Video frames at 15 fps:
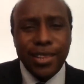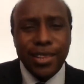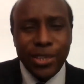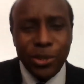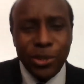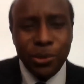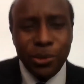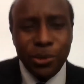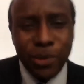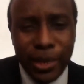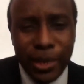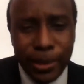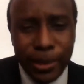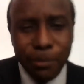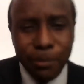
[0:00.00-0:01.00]
you.
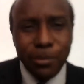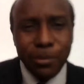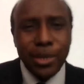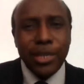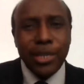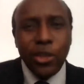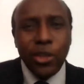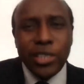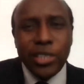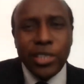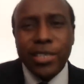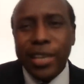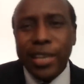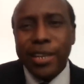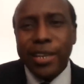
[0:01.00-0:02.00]
Now, this is a
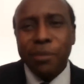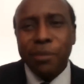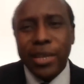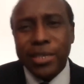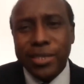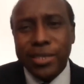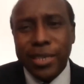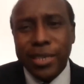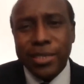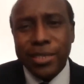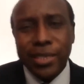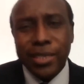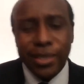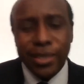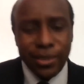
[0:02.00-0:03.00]
name that is just,
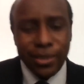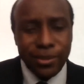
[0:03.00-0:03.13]
the